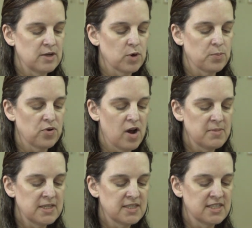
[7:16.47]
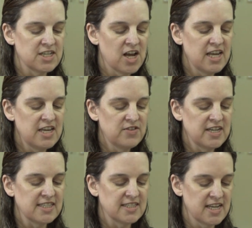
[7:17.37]
they were promised did not
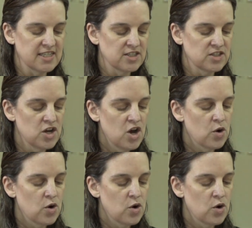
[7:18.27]
even exist,